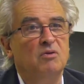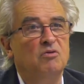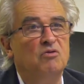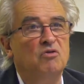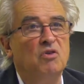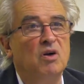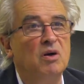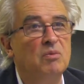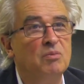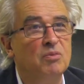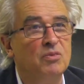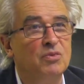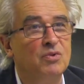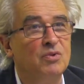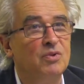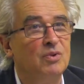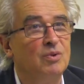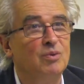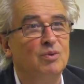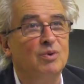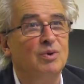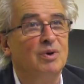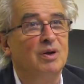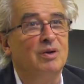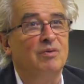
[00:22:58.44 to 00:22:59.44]
drums,
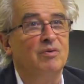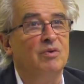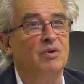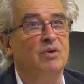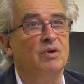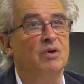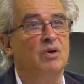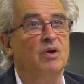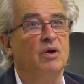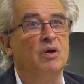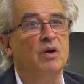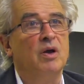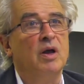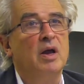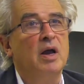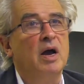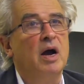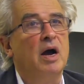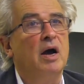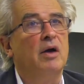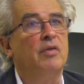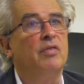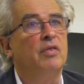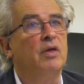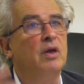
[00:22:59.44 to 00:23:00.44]
whatever, you know.
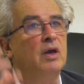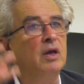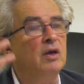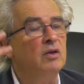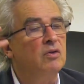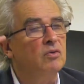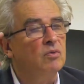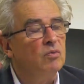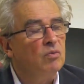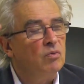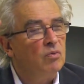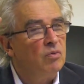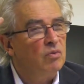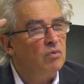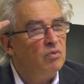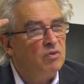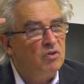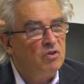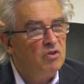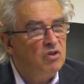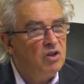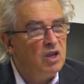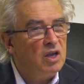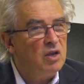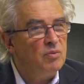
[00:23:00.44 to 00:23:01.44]
I think it's
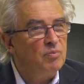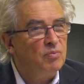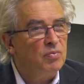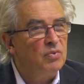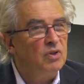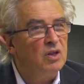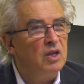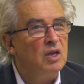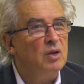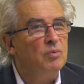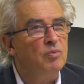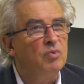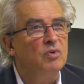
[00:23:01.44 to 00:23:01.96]
deep